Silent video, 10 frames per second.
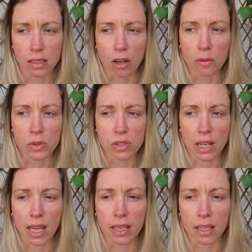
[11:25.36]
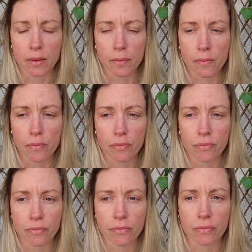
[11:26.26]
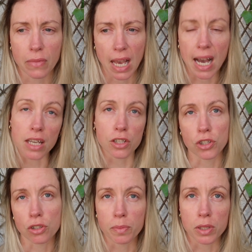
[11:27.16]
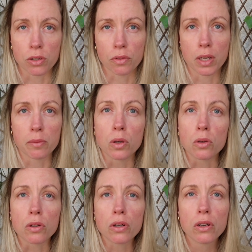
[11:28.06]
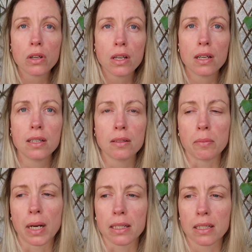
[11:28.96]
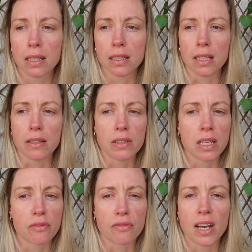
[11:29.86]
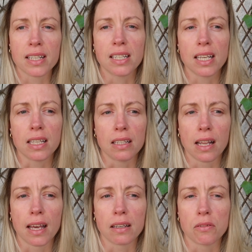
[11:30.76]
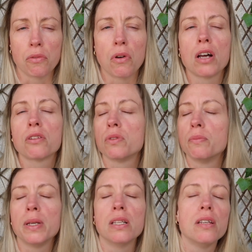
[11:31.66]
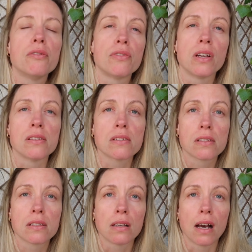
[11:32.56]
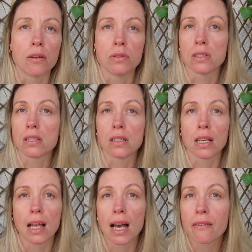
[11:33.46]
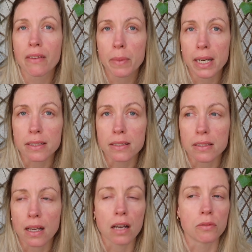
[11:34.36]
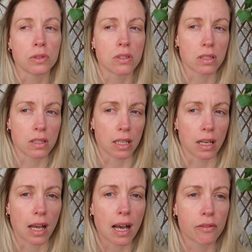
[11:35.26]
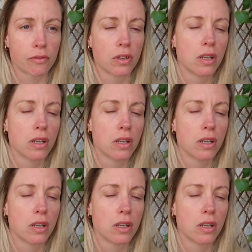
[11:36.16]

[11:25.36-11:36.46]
almost like I should be doing more, but even if I did, like, what would be the difference? I would still have MS. I would still have,